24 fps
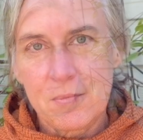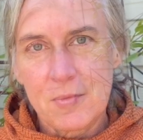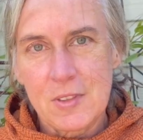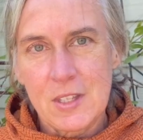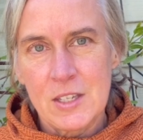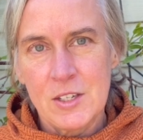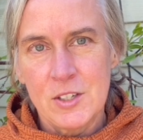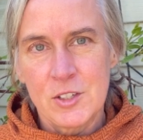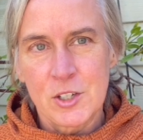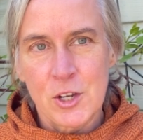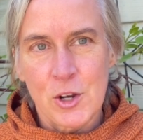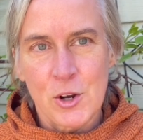
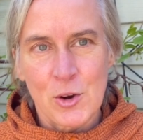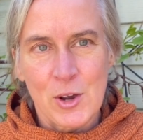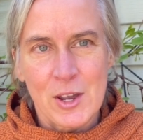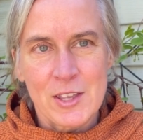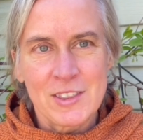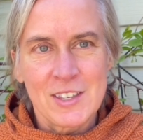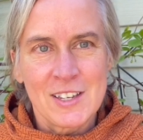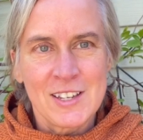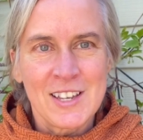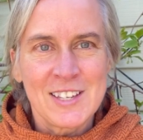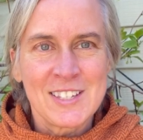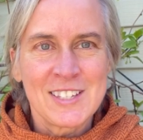So I
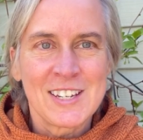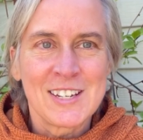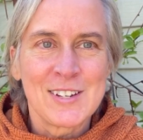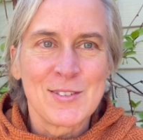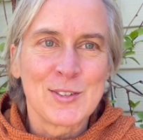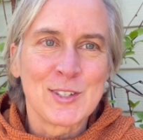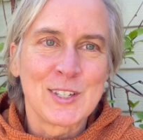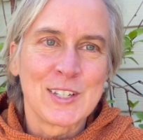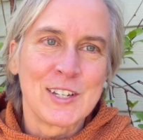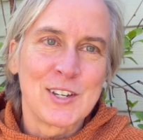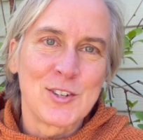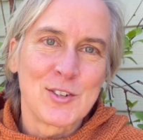think I said I
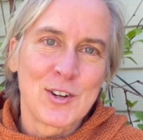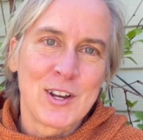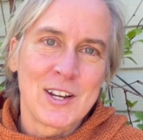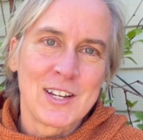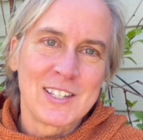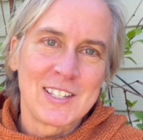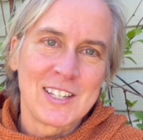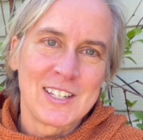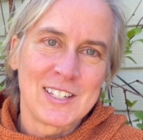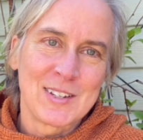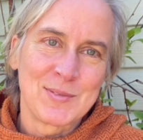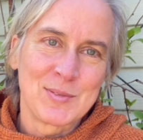was going to try to
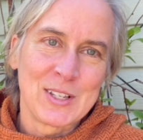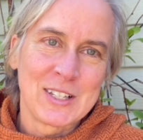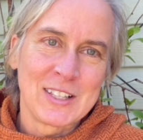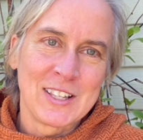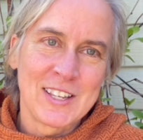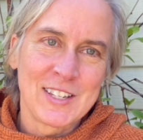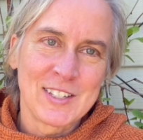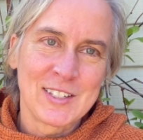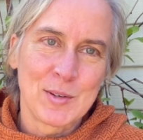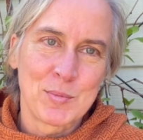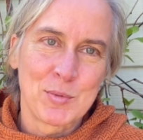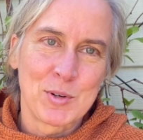say something
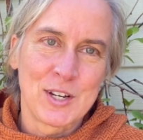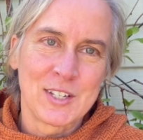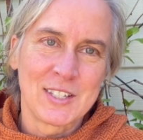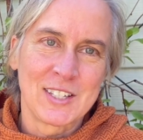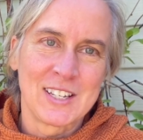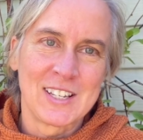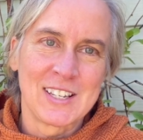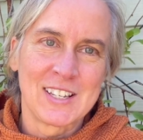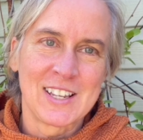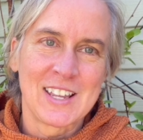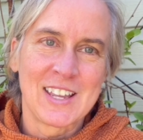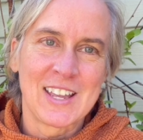less
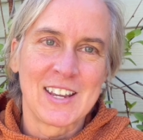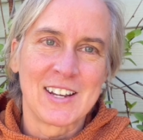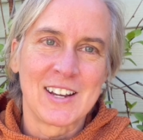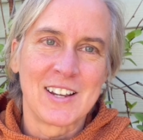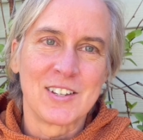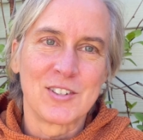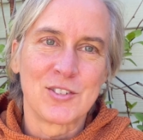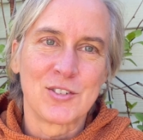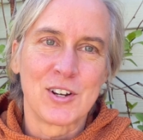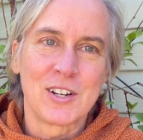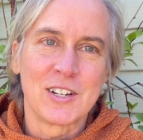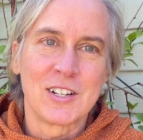depressing, and
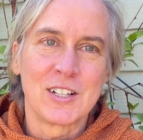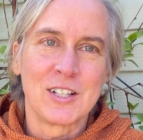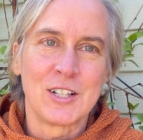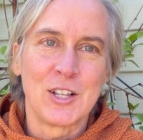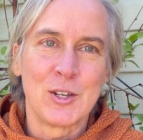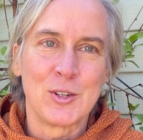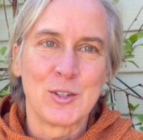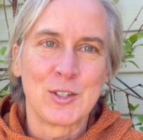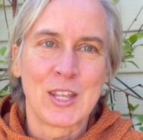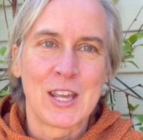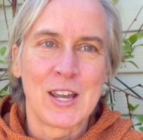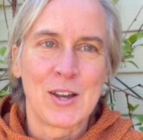I'll try to
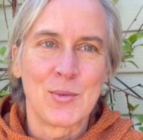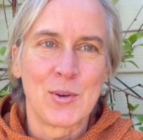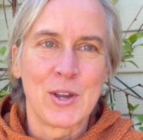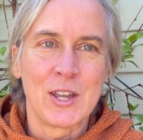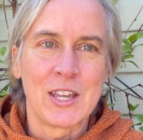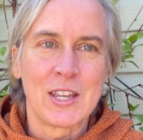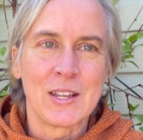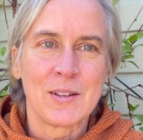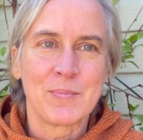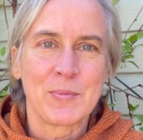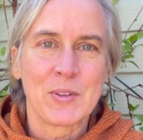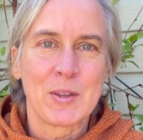close that way.